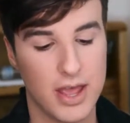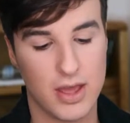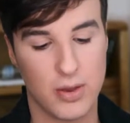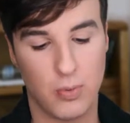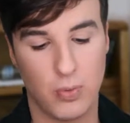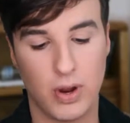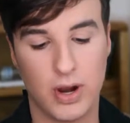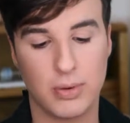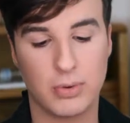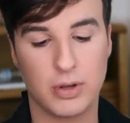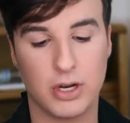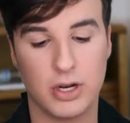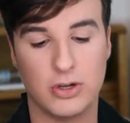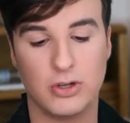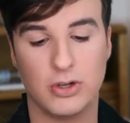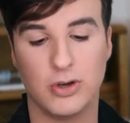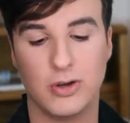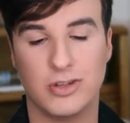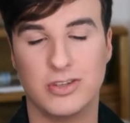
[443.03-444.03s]
And what I'm
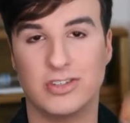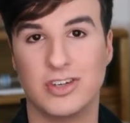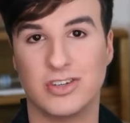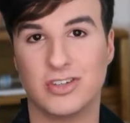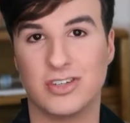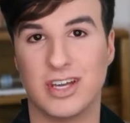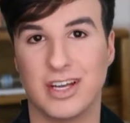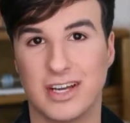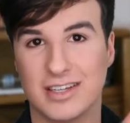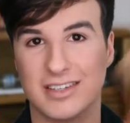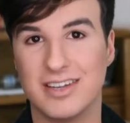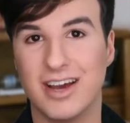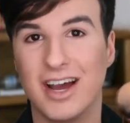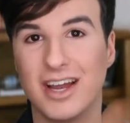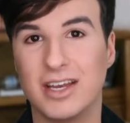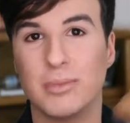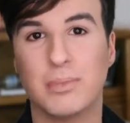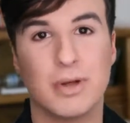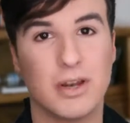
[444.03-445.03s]
gonna do is just take a
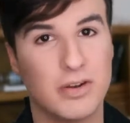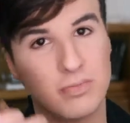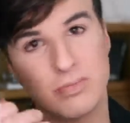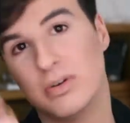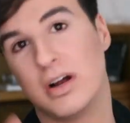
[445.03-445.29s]
tiny bit of